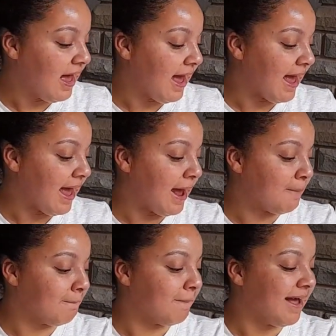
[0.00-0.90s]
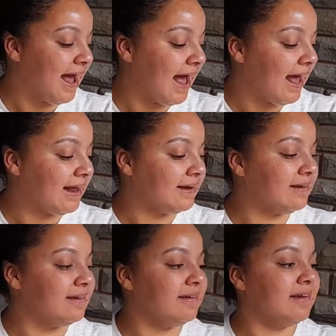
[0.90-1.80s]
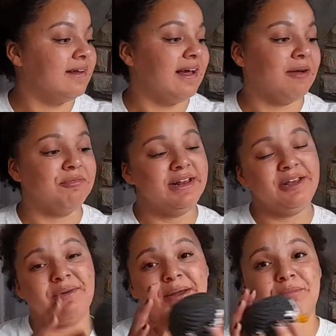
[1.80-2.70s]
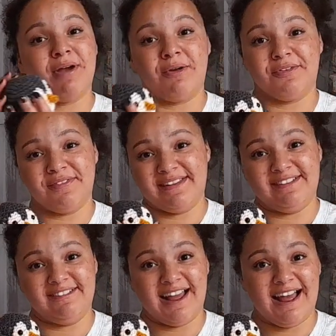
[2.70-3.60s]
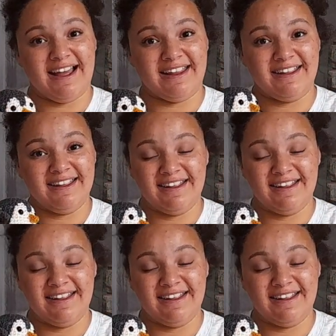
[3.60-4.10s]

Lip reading: And I'm really quite proud of this little guy.